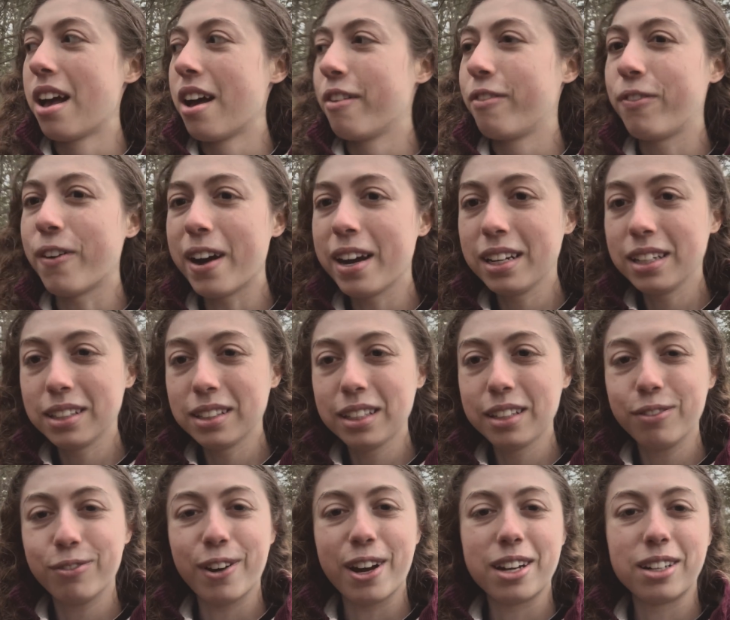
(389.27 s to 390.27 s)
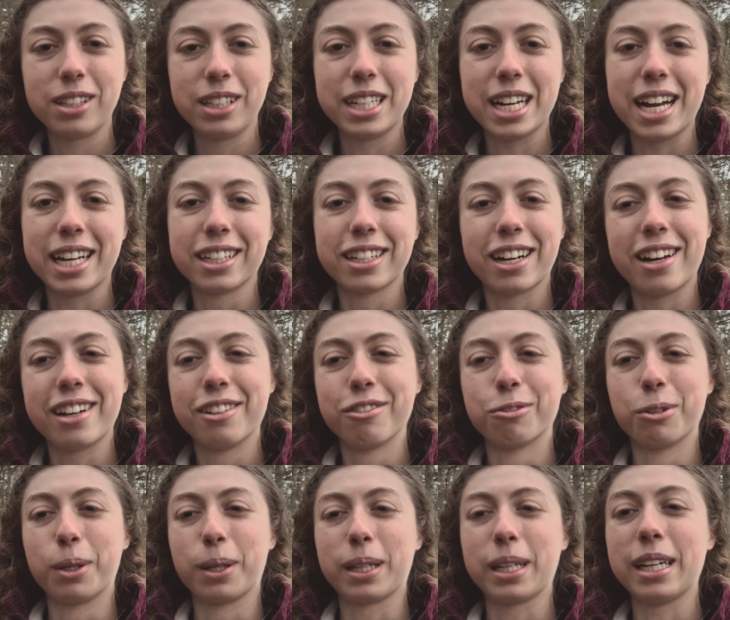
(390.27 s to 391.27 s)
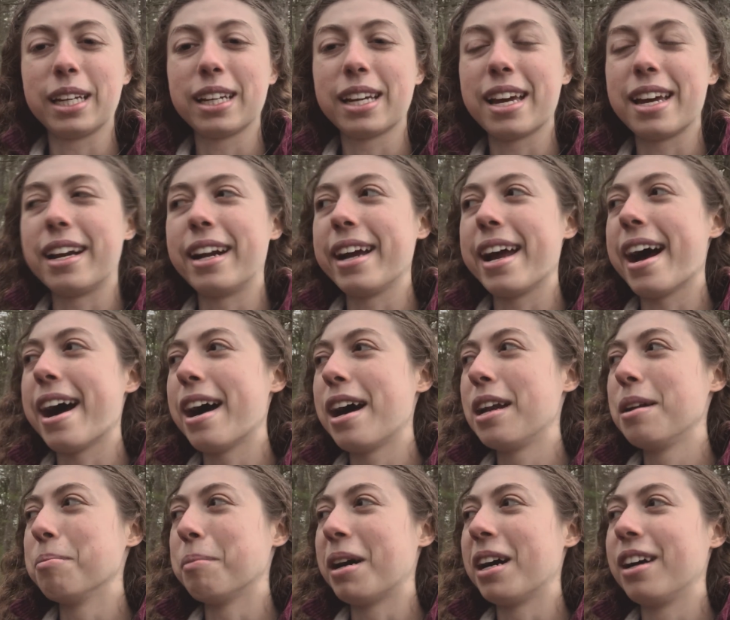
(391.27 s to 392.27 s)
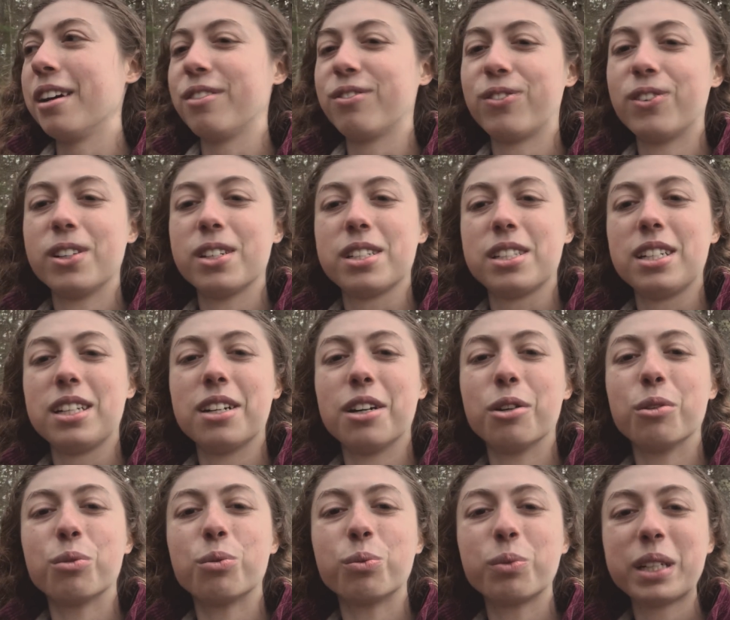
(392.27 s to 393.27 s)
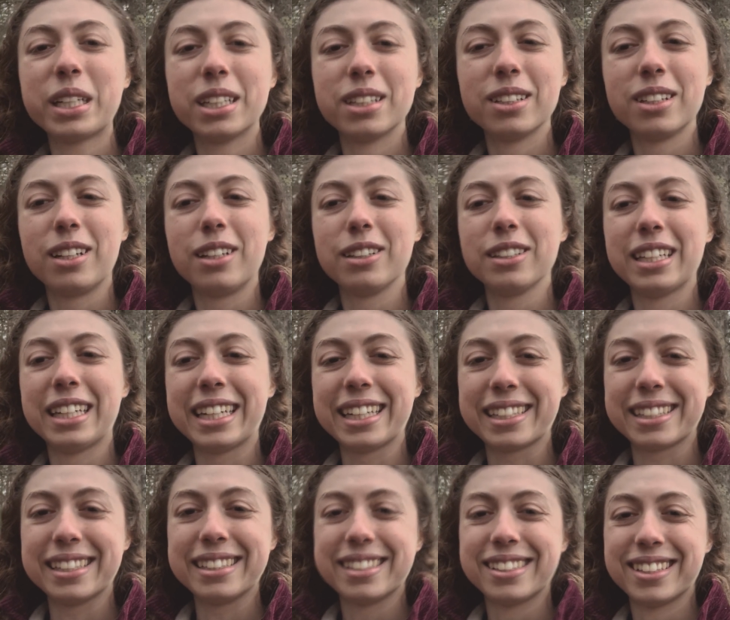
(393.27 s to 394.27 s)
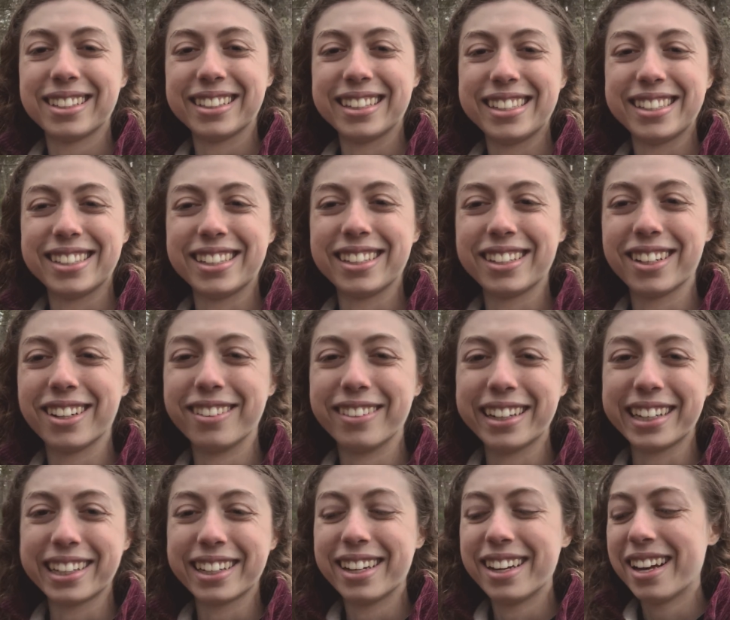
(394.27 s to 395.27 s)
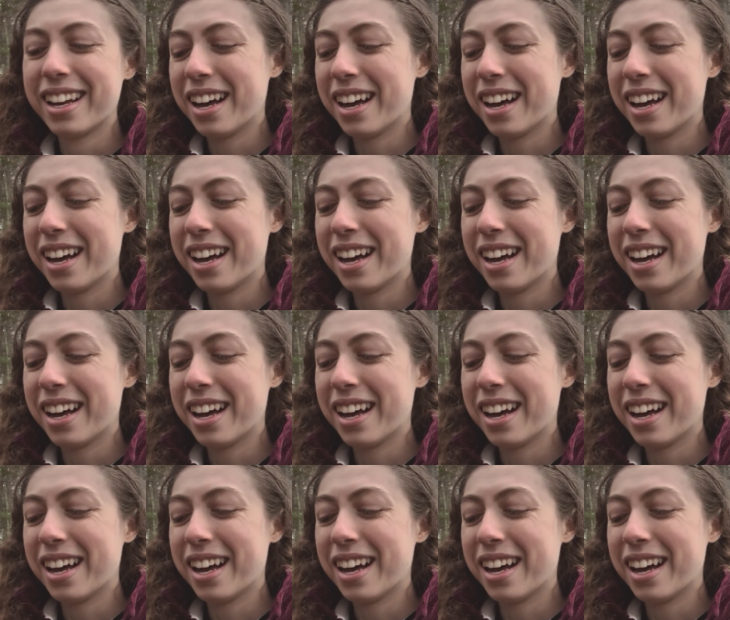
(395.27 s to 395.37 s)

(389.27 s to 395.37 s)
Finally, finally, I got it working and I had my first, you know, real Linux installation going.